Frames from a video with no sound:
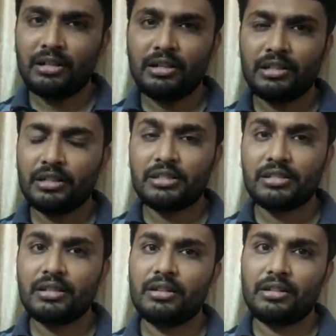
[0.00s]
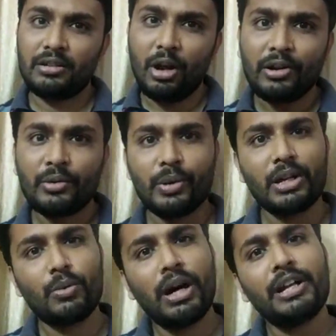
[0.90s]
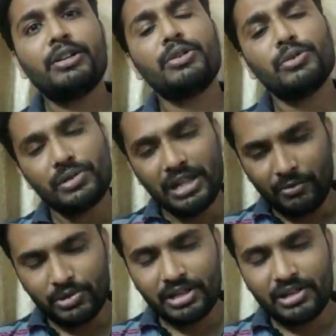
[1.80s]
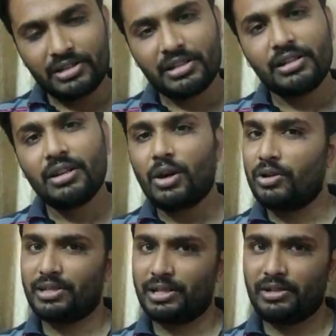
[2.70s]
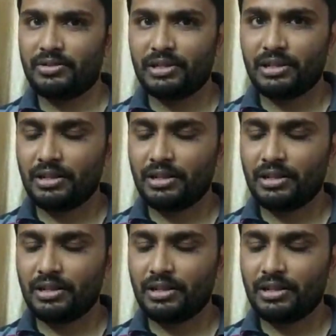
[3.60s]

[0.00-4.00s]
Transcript: it is not required to use levocetirizine or cetirizine.